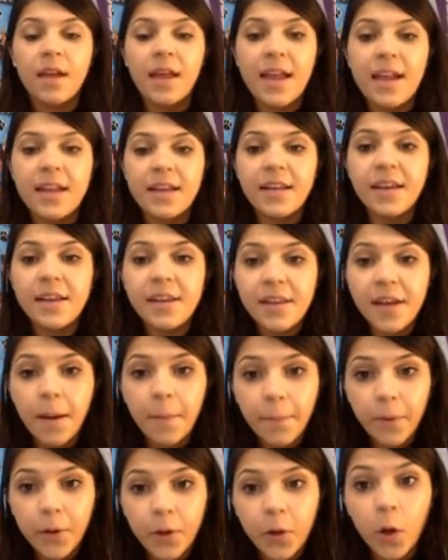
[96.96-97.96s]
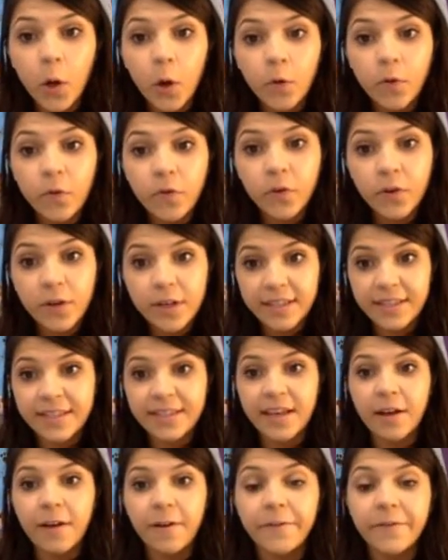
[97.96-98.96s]
any number over
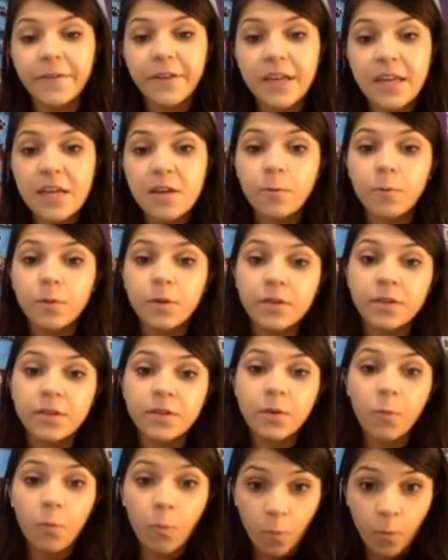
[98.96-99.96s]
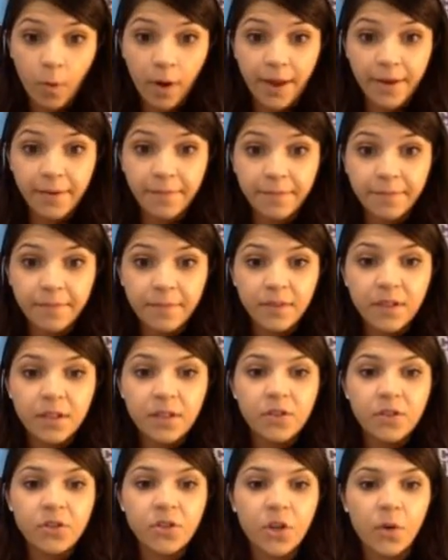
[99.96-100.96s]
itself equals 1.
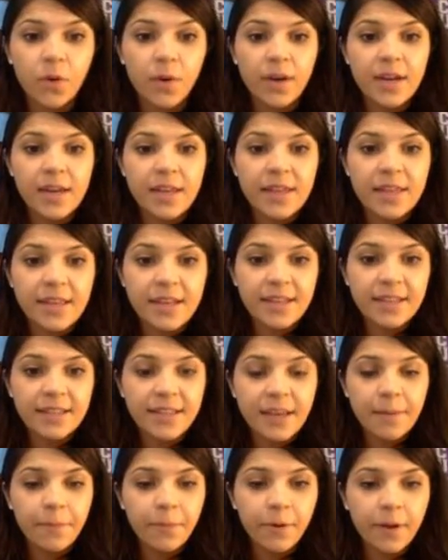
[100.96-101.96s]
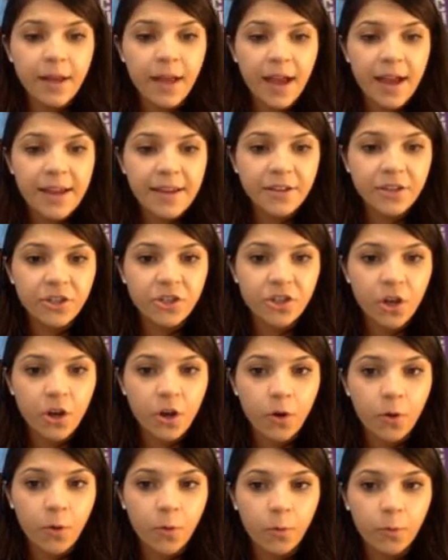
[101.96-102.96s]
So in the example I
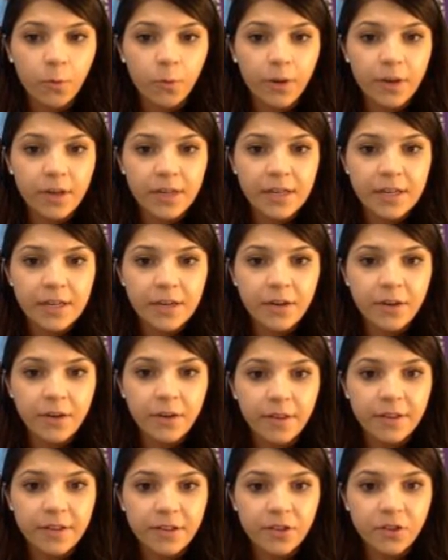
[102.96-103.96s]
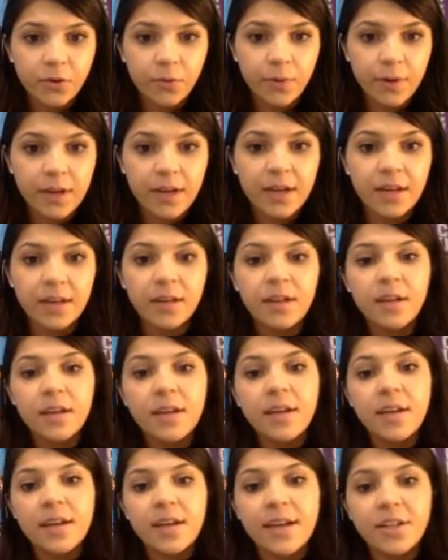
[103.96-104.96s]
show right here on the screen,
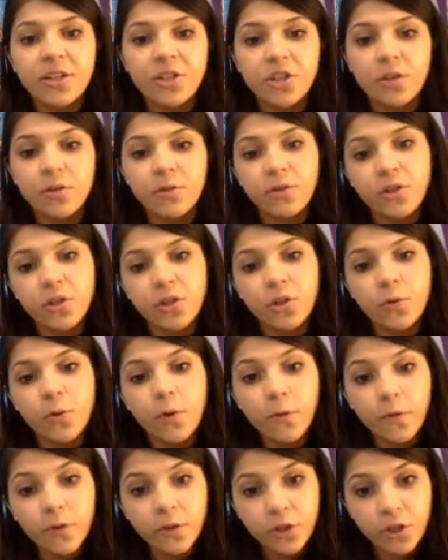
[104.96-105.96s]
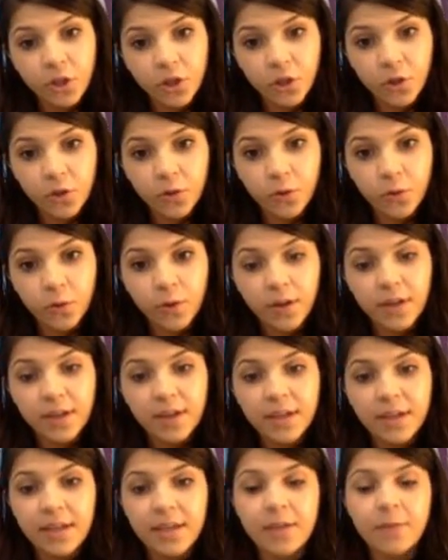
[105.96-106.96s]
it shows 2 over 2
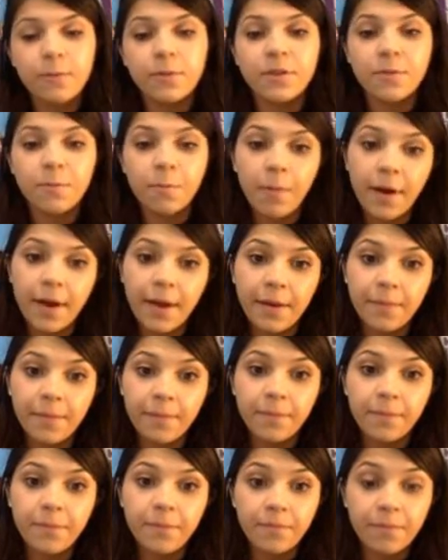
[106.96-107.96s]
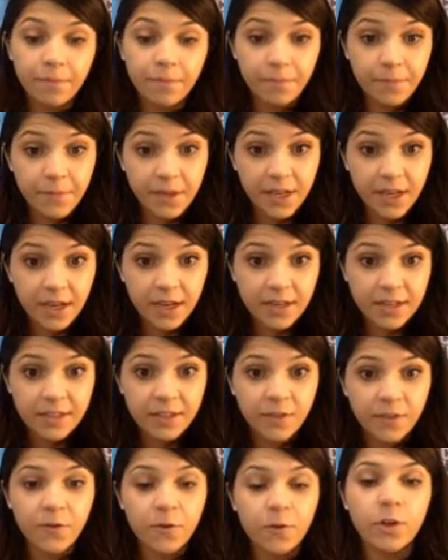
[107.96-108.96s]
equals 1.
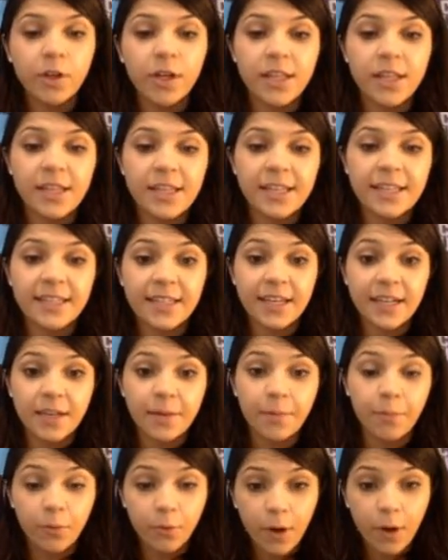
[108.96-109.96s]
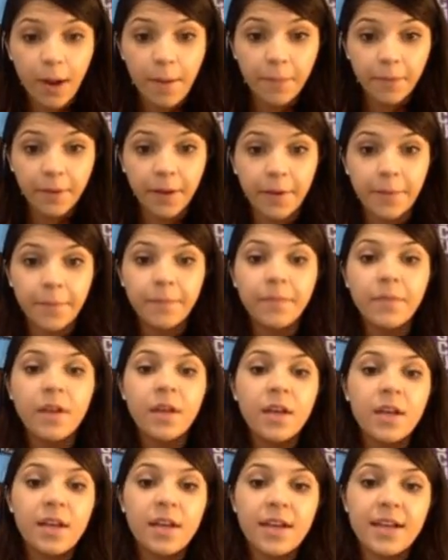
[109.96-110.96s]
Because if you look at this like a problem,
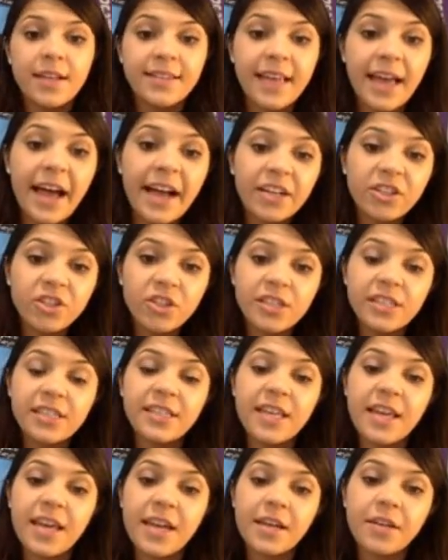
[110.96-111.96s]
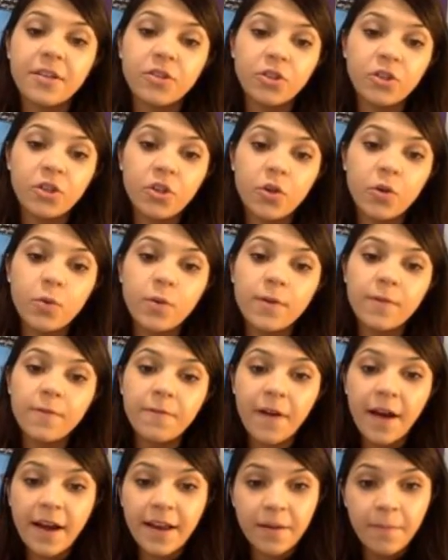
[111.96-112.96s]
it's actually saying 2
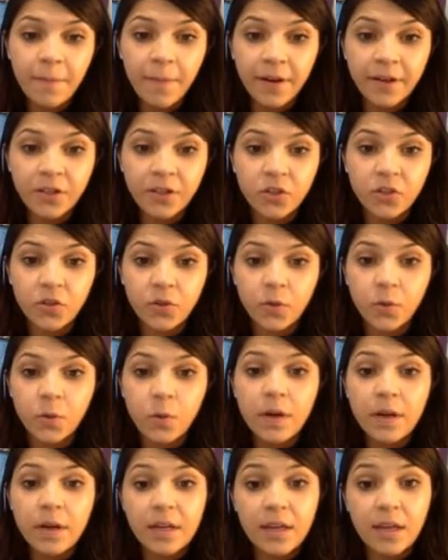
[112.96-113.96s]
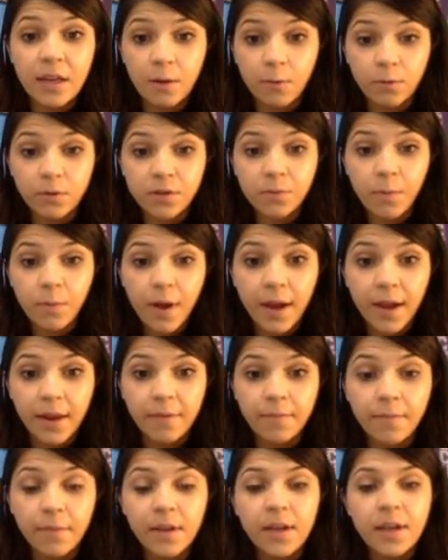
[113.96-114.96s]
divided by 2 equals
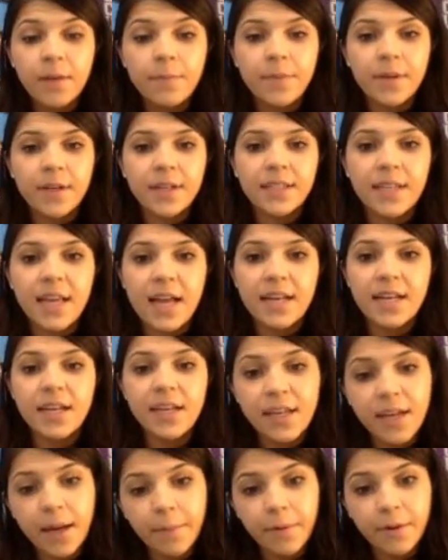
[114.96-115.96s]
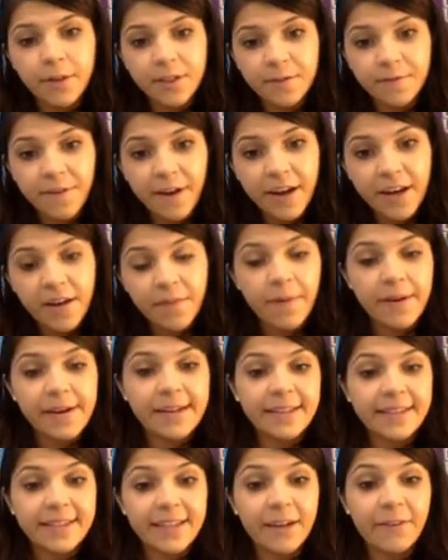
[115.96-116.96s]
1. Because any number divided by
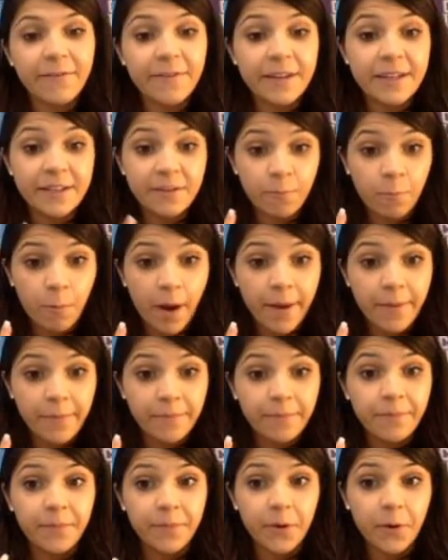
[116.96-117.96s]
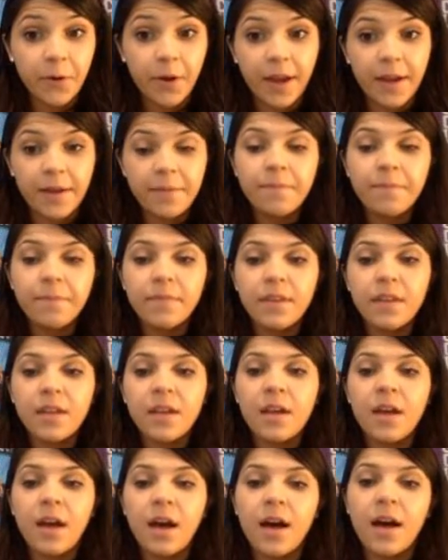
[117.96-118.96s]
itself is 1, okay?
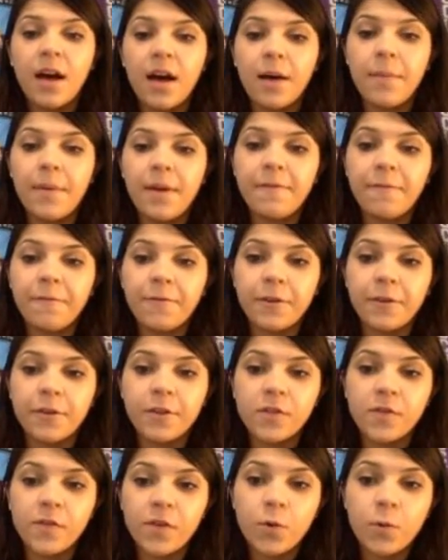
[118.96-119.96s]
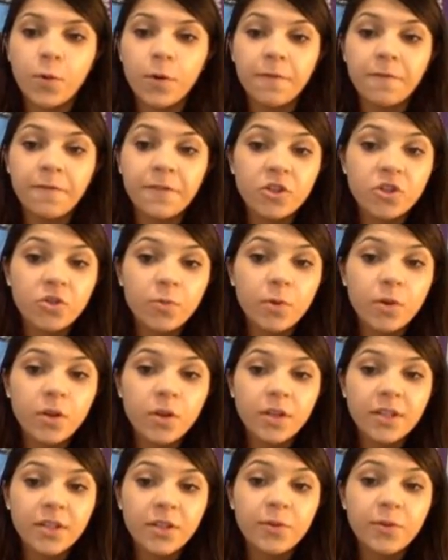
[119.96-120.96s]
And for those of you who are
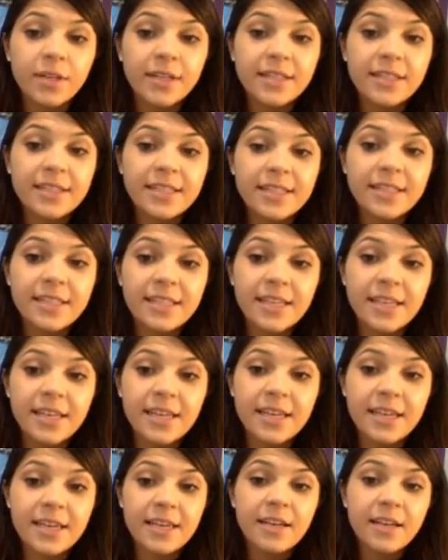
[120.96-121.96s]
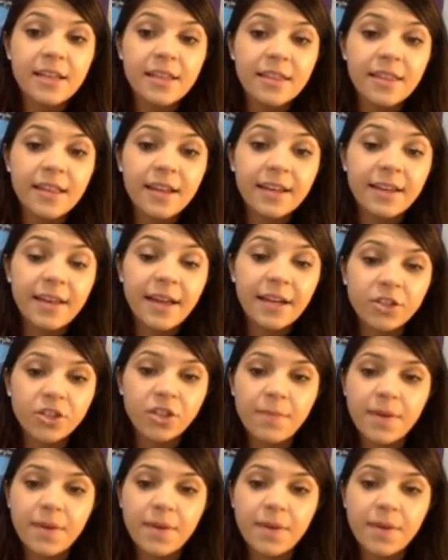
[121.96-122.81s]
visual and who need to see that it actually